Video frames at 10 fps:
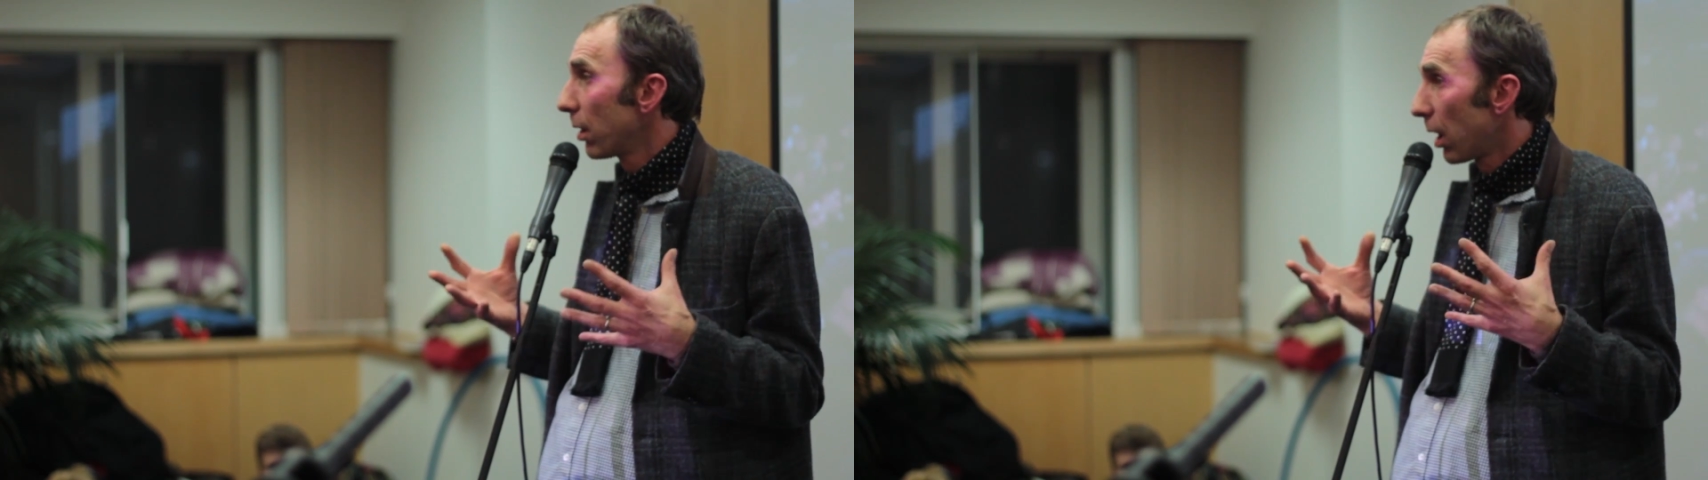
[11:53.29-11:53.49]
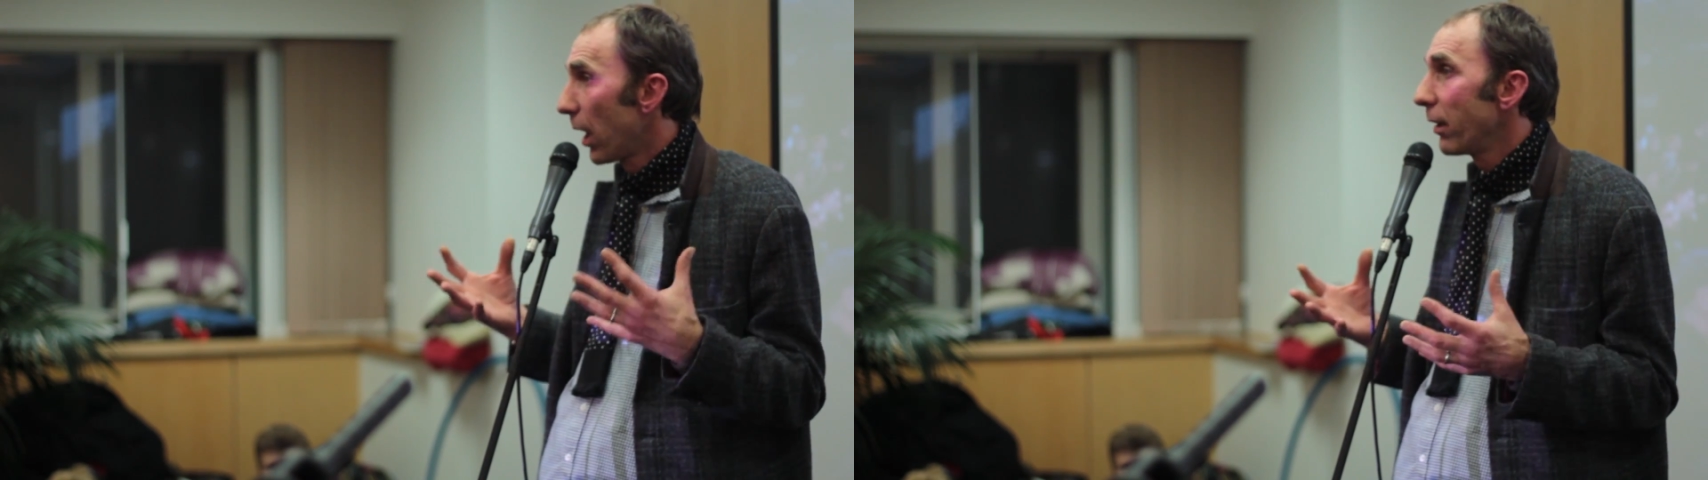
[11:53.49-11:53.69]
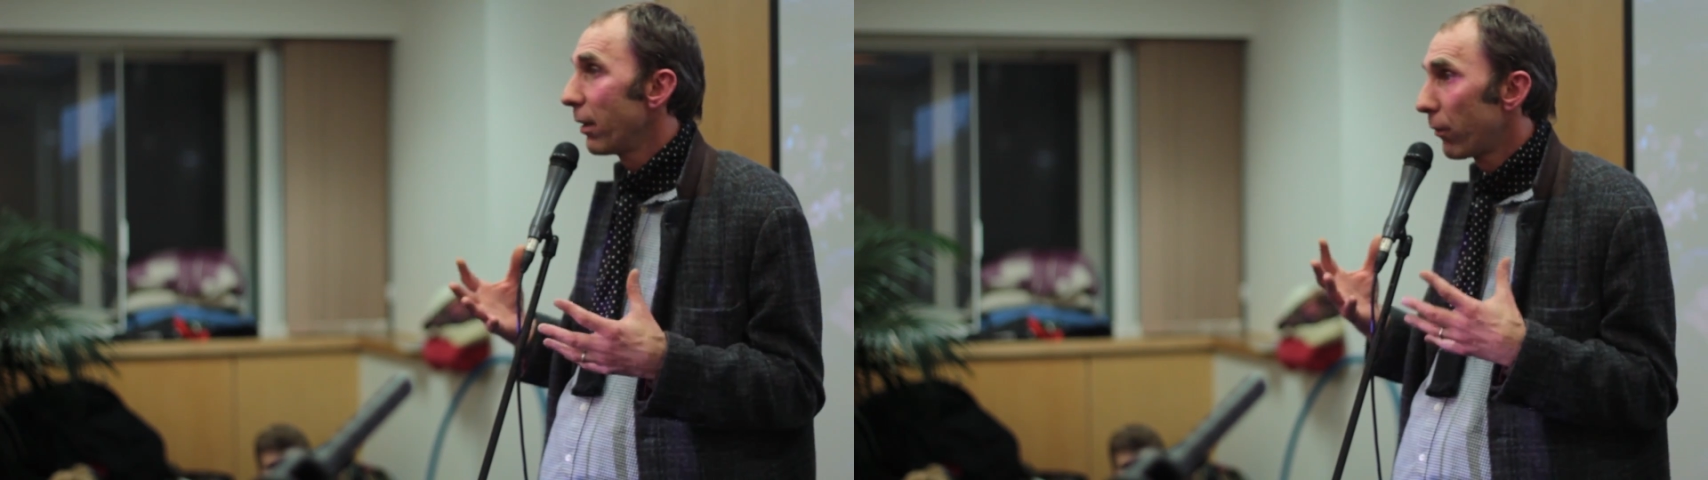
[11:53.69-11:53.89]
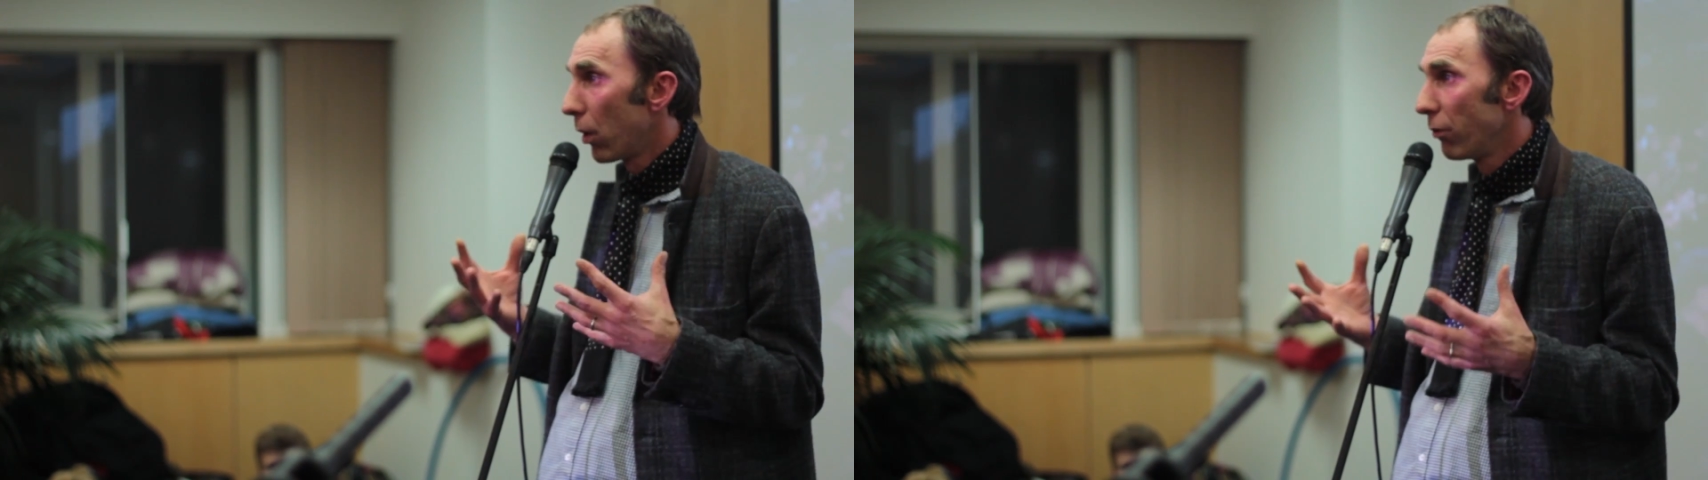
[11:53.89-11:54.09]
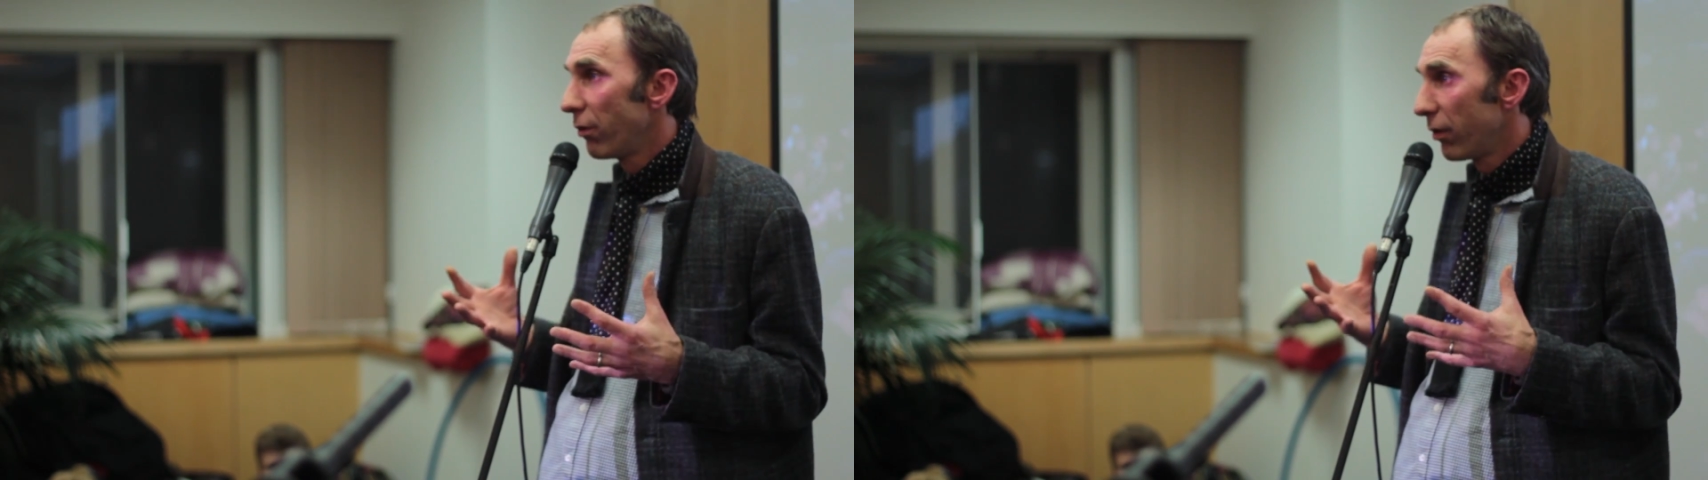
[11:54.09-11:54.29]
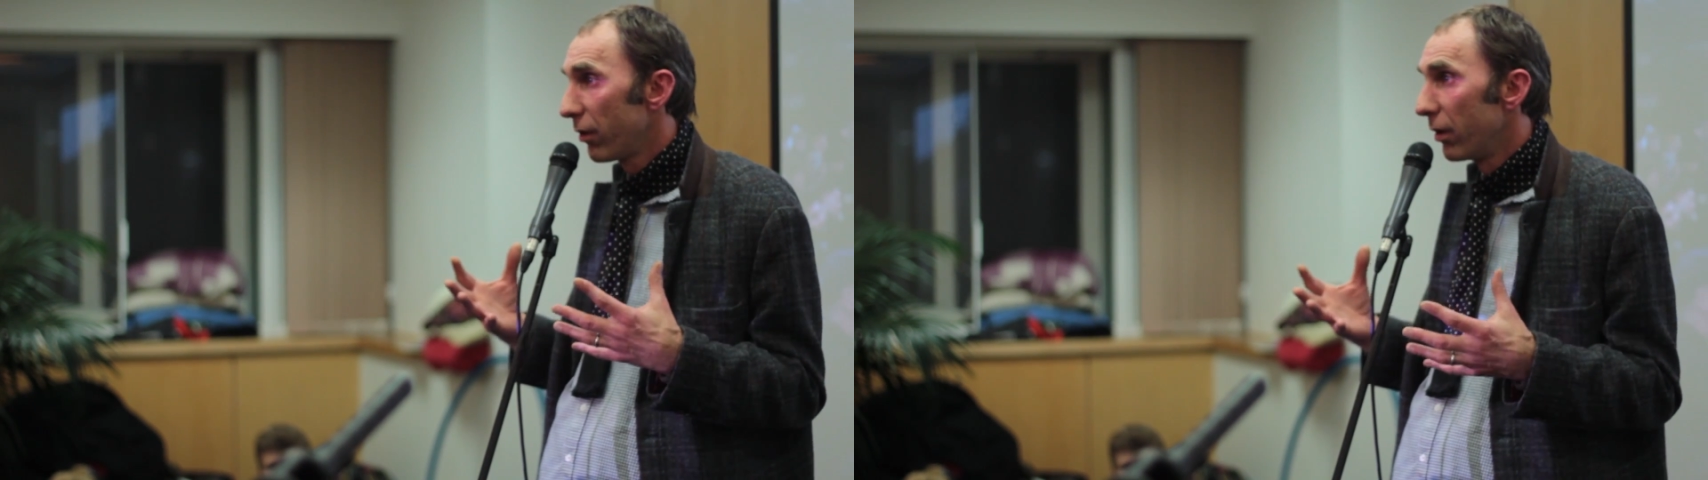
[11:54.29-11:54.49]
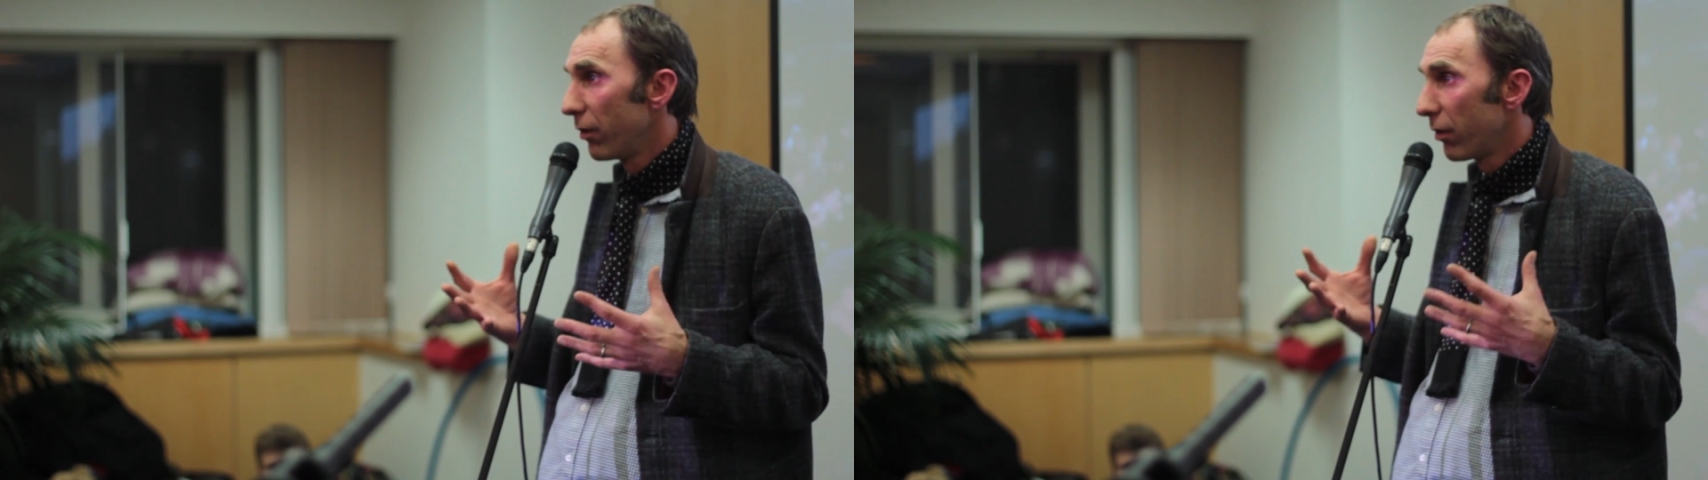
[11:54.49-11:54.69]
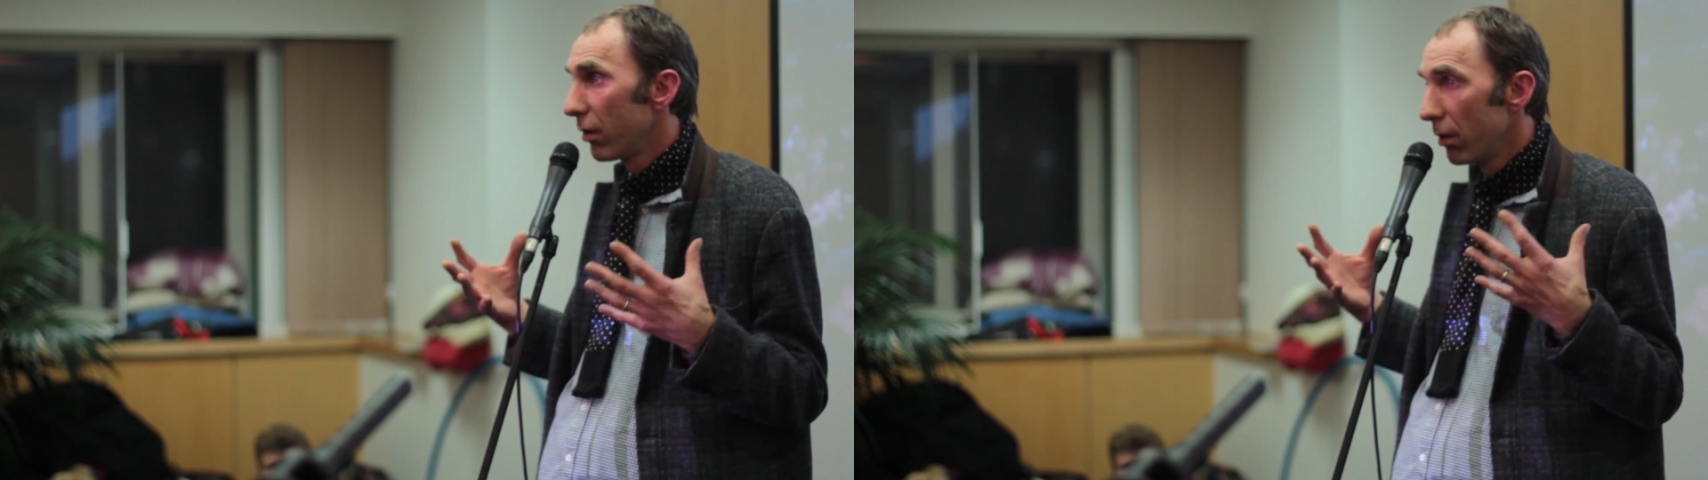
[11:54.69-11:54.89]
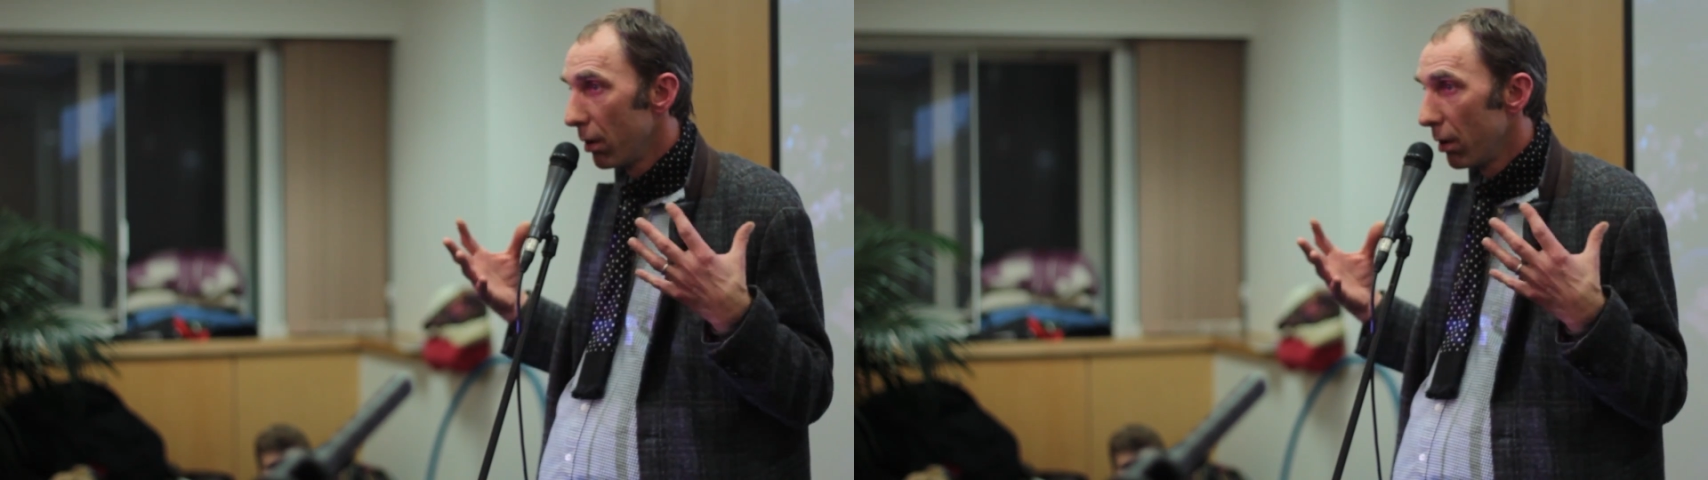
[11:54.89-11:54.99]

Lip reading: collective consciousness